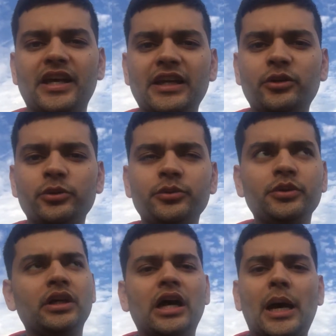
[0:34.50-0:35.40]
Hello,
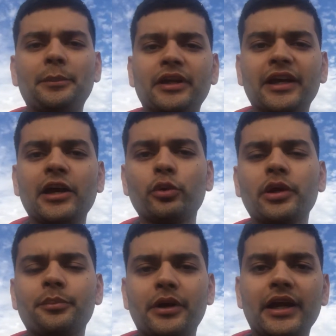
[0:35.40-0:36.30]
I'm taking a
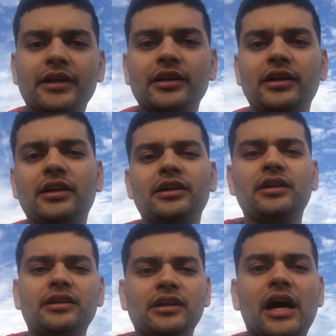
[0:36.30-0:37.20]
quick break
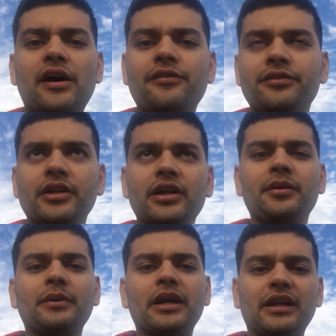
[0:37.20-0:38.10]

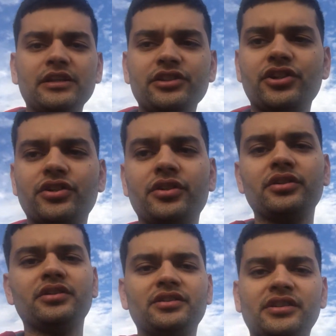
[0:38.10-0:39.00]
after my lunch.
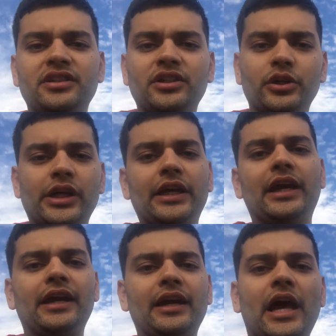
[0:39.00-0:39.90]
Okay,
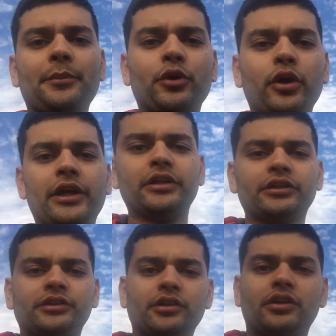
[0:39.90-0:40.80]
and I'm going
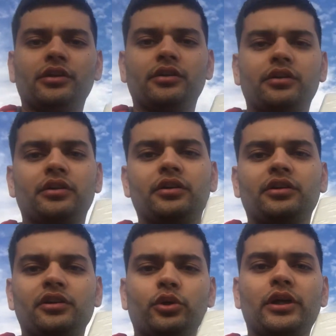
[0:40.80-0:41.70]

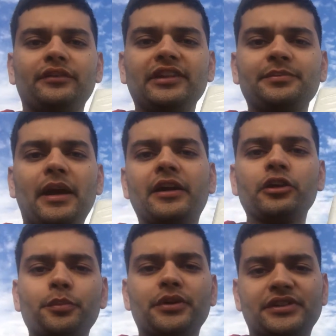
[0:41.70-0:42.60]
to give this packet
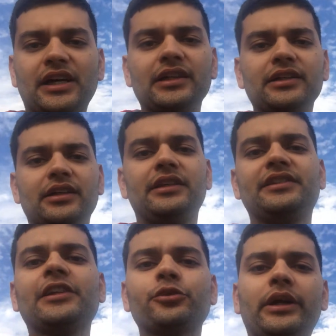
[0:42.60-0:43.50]
to Prasad in
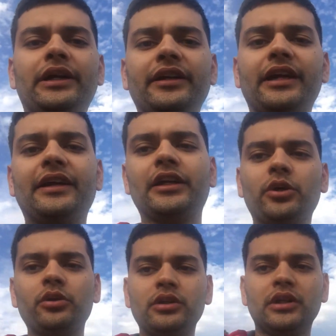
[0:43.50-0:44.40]
620 right
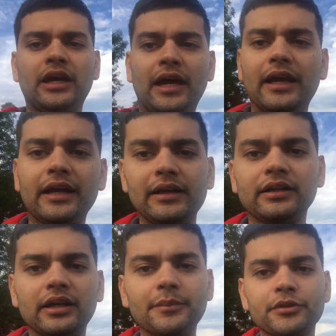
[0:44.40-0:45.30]
now.
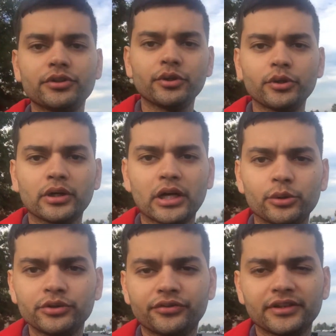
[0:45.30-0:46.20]
And let me show you
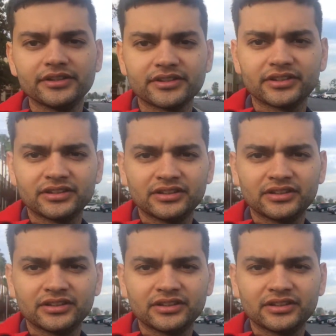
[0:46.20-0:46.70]
around first.